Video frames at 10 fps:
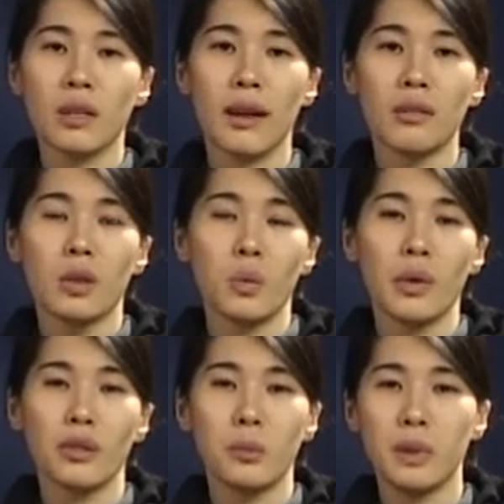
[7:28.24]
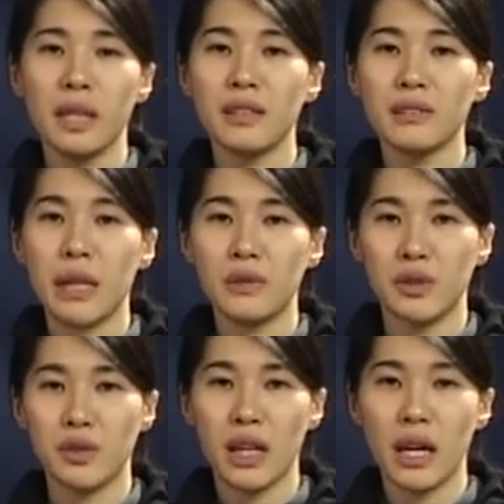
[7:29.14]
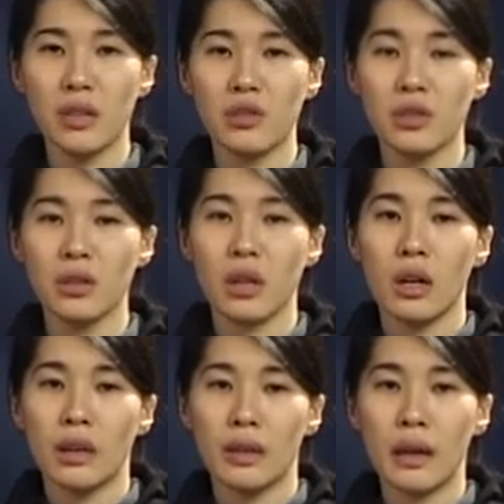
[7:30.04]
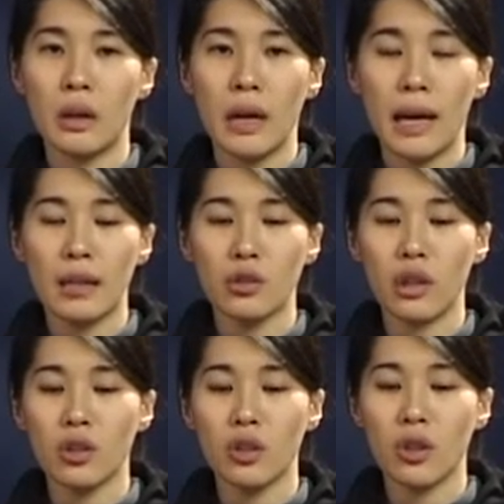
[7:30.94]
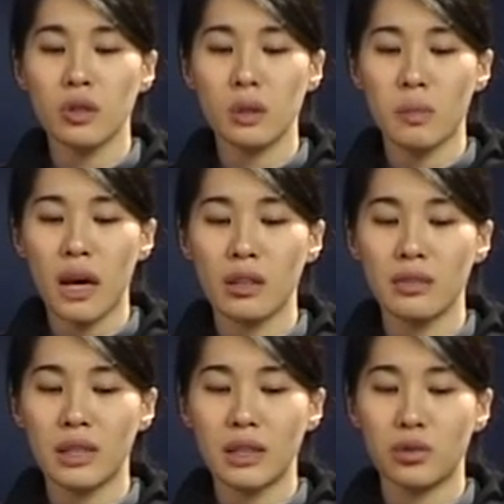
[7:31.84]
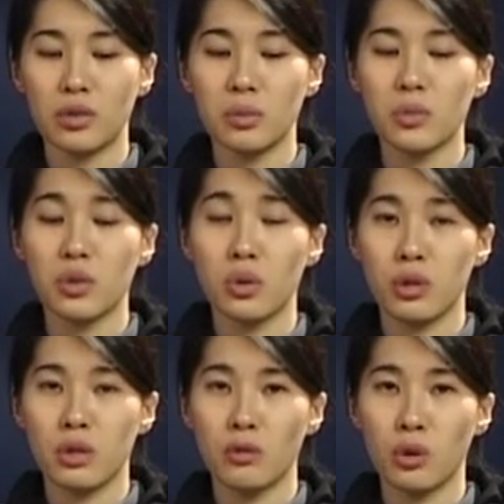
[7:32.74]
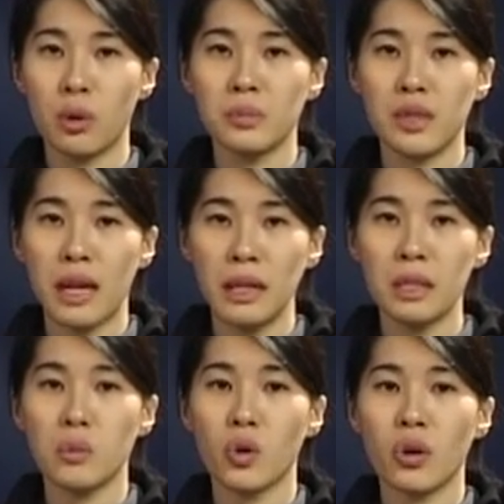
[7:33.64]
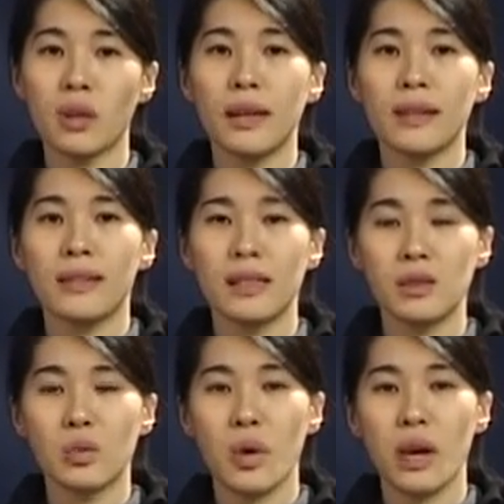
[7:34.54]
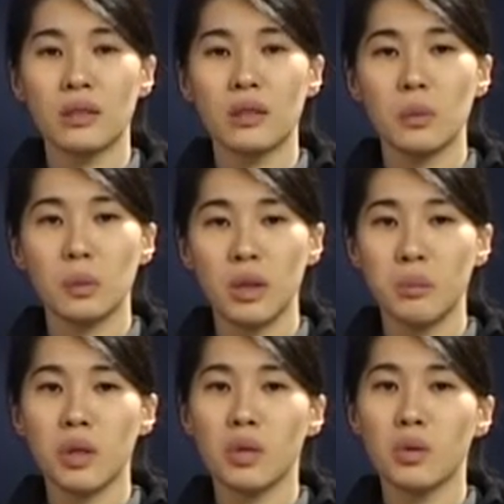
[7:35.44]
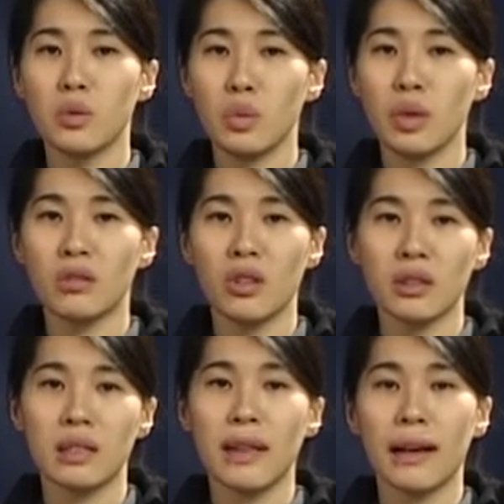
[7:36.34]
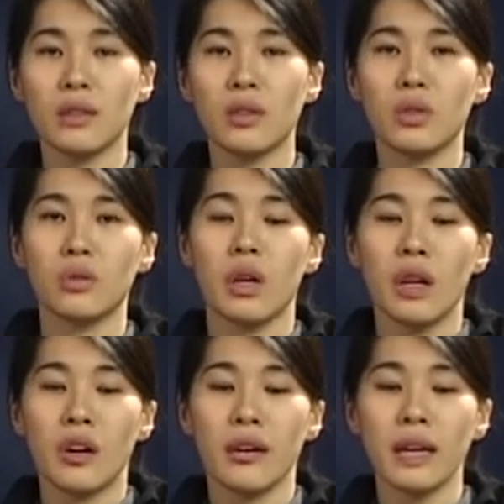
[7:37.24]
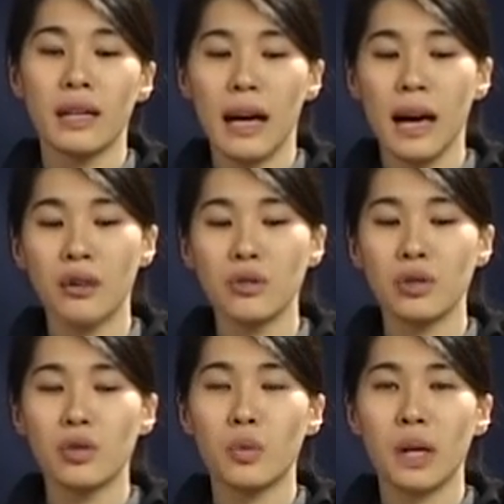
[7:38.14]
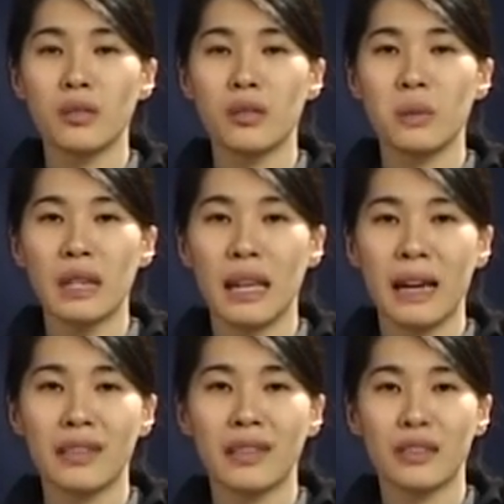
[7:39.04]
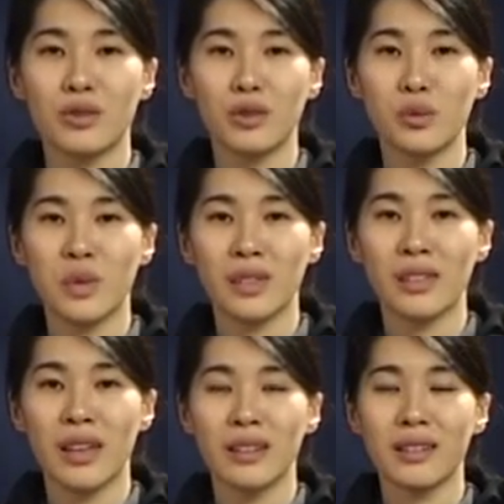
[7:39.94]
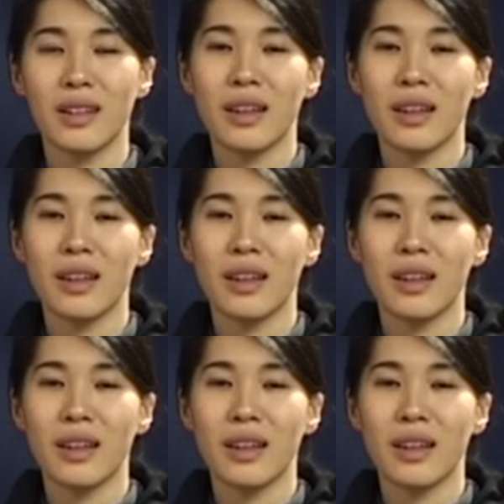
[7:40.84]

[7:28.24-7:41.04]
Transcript: Now, when your beliefs have changed, now, and you are not part of that group social norms anymore, that's when people will not like you. Okay, how do you want to be liked in a group is that